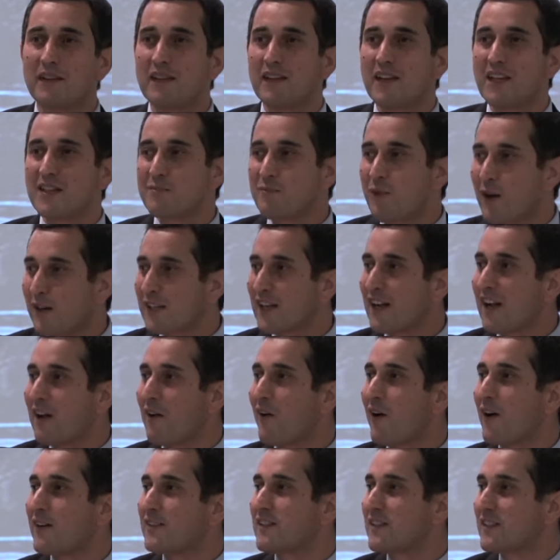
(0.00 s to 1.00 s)
It's more than a
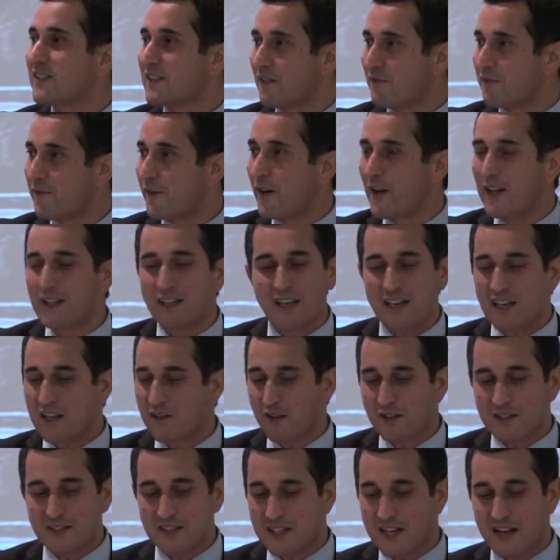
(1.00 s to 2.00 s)
horse, it's a friend I
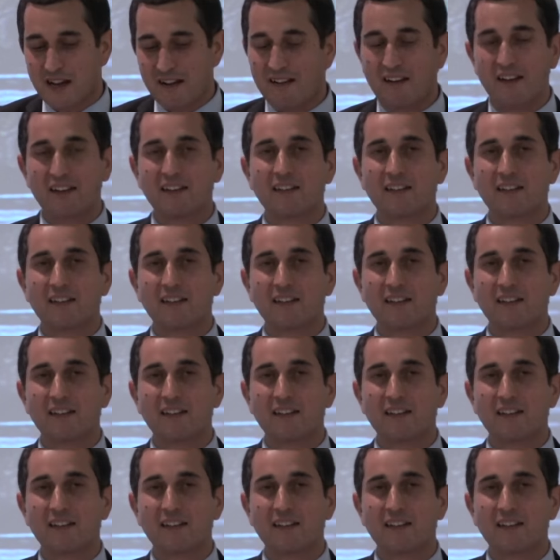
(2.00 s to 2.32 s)
cannot sell.